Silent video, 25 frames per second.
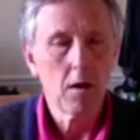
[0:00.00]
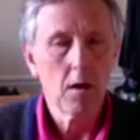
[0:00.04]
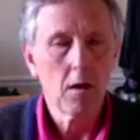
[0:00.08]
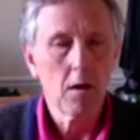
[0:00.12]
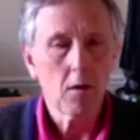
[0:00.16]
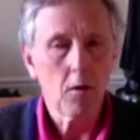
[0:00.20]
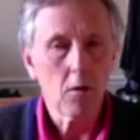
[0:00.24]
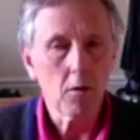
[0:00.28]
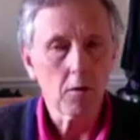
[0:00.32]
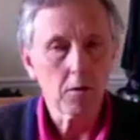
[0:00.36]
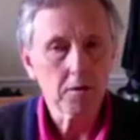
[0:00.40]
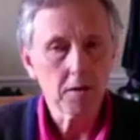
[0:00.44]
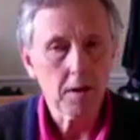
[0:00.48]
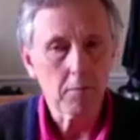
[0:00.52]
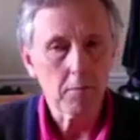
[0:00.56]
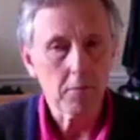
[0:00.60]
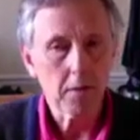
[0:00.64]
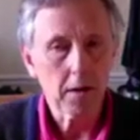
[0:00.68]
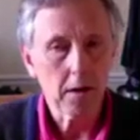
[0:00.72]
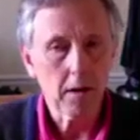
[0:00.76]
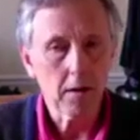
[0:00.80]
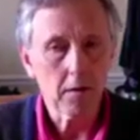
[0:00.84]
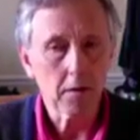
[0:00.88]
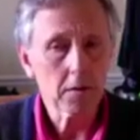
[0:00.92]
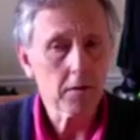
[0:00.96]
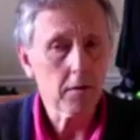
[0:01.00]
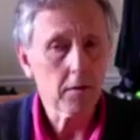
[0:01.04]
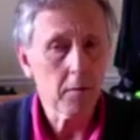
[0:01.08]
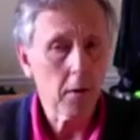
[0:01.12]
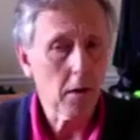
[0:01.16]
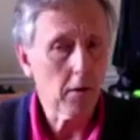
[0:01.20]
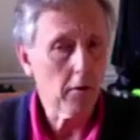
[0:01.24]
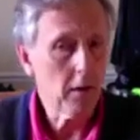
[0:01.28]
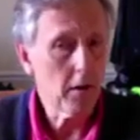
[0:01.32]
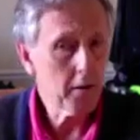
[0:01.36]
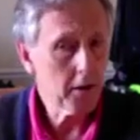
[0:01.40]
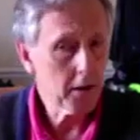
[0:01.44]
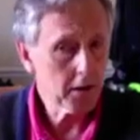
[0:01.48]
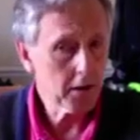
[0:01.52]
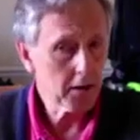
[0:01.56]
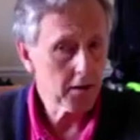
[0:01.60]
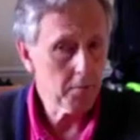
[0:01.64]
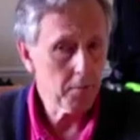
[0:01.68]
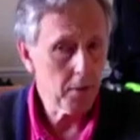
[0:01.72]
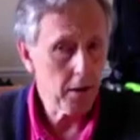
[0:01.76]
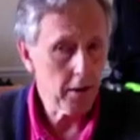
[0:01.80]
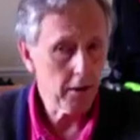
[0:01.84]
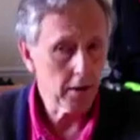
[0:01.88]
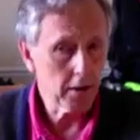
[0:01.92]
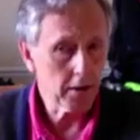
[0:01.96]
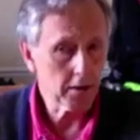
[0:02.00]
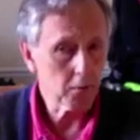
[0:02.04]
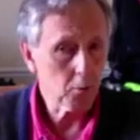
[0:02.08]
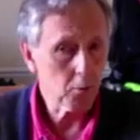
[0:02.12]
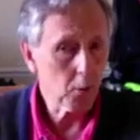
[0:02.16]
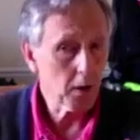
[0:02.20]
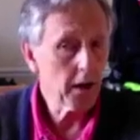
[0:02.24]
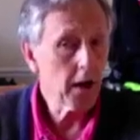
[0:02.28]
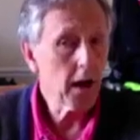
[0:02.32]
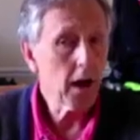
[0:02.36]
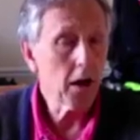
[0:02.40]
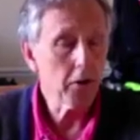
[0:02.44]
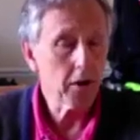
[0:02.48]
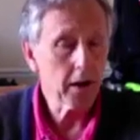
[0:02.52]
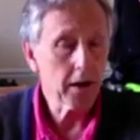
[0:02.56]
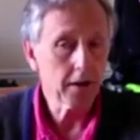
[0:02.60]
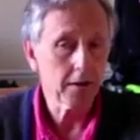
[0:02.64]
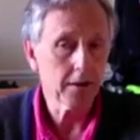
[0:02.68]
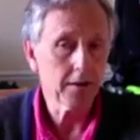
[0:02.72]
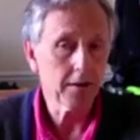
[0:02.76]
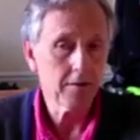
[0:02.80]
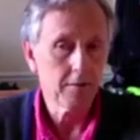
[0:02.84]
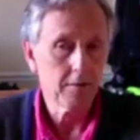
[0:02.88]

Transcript: or something else. From our own experience, we know it.